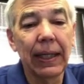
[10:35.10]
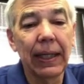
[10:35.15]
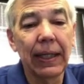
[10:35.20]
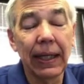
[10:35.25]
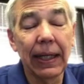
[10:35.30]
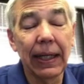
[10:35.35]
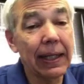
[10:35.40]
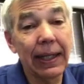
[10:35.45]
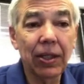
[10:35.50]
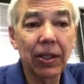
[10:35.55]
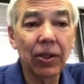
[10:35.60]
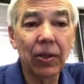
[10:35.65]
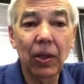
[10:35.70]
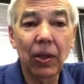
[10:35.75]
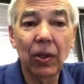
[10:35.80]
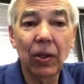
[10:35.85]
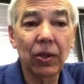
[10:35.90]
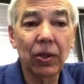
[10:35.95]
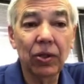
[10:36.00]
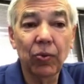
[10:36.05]
They set their
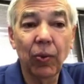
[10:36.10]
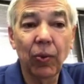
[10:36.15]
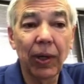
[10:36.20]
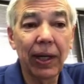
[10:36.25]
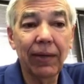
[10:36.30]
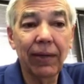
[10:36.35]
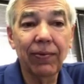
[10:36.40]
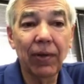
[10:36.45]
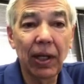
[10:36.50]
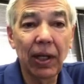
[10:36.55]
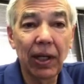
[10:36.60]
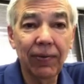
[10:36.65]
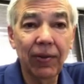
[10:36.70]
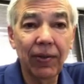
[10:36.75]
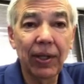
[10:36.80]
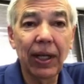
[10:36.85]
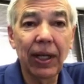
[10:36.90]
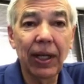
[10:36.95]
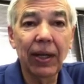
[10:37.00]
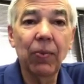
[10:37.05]
goals whatever
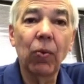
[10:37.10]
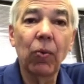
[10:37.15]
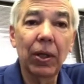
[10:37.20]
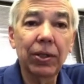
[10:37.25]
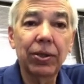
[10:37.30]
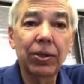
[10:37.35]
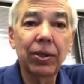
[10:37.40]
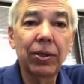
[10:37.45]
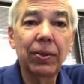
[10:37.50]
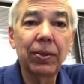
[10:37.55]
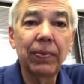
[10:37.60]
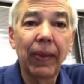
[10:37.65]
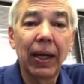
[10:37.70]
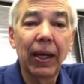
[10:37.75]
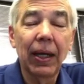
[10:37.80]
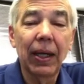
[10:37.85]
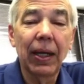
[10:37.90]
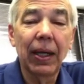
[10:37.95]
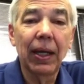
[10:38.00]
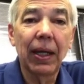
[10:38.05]
level they want to,
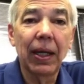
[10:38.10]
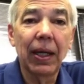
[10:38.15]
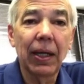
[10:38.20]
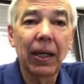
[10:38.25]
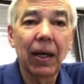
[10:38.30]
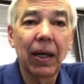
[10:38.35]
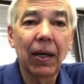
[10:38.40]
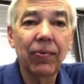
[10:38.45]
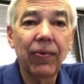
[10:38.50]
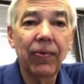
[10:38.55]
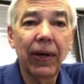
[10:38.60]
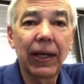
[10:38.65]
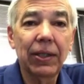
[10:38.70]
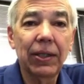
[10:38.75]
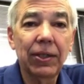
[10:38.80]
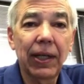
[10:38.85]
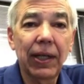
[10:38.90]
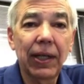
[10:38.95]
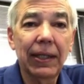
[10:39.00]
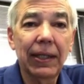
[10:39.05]
and our
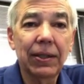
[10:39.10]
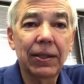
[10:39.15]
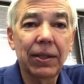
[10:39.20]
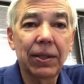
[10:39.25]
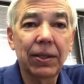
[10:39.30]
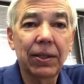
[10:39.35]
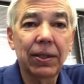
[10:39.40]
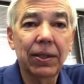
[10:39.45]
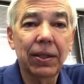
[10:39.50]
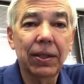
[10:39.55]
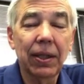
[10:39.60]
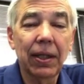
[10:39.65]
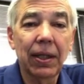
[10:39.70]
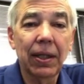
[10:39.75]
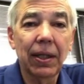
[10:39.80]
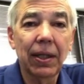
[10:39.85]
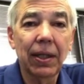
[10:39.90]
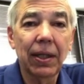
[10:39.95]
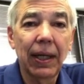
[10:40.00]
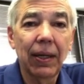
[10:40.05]
franchises,
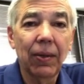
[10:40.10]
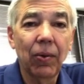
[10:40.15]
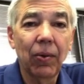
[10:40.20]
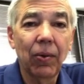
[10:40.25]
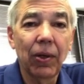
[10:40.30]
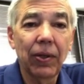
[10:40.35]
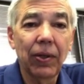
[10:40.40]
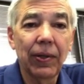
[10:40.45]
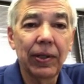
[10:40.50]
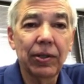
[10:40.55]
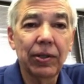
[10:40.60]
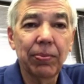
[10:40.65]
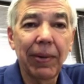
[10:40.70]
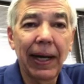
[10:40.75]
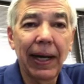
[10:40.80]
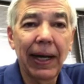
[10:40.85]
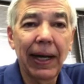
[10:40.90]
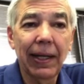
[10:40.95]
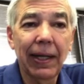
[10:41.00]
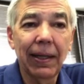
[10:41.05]
whether it's
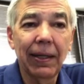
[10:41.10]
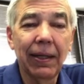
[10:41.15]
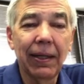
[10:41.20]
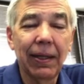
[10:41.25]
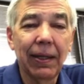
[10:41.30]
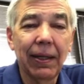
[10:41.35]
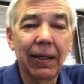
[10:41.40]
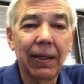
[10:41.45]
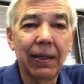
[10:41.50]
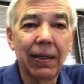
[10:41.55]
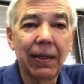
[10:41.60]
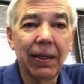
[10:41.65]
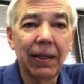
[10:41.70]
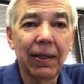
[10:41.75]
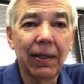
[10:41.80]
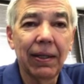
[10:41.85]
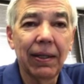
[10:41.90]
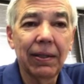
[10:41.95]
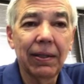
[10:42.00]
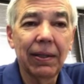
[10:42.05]
buying
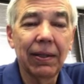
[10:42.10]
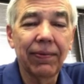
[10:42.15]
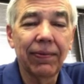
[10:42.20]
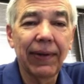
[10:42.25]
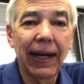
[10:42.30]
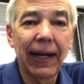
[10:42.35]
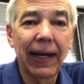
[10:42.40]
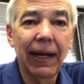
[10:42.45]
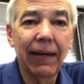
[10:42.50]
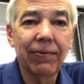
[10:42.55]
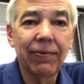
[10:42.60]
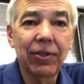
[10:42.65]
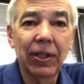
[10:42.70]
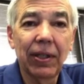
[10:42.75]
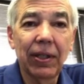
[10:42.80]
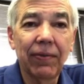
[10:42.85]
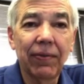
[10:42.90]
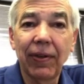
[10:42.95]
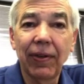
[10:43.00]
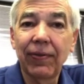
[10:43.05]
5,
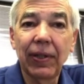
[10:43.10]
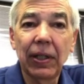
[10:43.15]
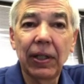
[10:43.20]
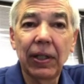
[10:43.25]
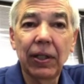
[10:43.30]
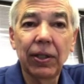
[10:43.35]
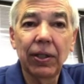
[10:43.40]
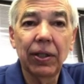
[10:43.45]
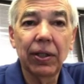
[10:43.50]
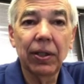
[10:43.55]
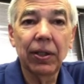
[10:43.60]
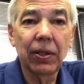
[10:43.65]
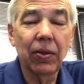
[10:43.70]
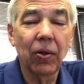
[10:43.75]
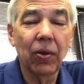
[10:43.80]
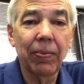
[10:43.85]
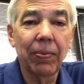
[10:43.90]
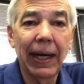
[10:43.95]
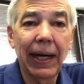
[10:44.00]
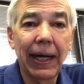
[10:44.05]
10, 15 a year
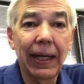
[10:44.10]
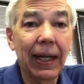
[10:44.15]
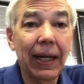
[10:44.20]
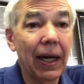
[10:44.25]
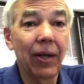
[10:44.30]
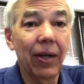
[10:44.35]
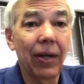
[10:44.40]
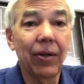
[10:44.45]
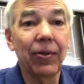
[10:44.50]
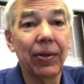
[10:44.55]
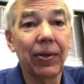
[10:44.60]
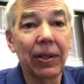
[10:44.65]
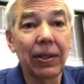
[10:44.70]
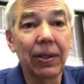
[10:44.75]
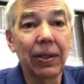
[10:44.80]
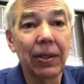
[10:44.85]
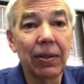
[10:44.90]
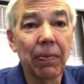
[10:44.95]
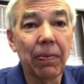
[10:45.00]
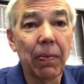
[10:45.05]
or buying 100 a
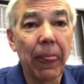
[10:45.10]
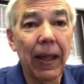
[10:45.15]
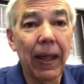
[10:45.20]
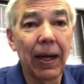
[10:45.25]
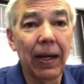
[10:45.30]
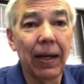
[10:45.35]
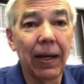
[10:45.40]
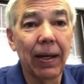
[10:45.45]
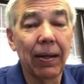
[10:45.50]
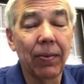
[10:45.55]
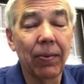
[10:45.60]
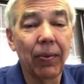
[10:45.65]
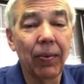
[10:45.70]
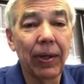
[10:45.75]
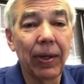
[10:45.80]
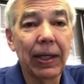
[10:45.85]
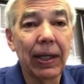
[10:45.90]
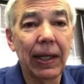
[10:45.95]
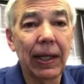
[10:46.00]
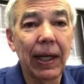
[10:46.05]
year,
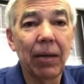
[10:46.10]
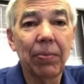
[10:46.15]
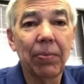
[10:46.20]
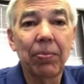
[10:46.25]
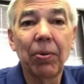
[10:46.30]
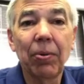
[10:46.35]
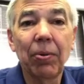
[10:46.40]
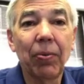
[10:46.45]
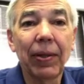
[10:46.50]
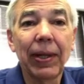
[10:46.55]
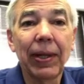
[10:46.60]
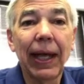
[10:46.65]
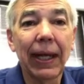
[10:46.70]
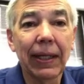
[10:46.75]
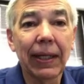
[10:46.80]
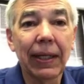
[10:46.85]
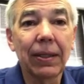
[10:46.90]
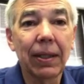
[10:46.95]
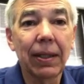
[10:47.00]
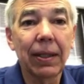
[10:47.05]
we can help them with how
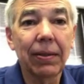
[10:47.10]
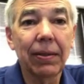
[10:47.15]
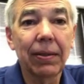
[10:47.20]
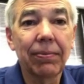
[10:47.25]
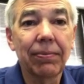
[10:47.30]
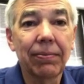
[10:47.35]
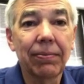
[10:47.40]
to get there.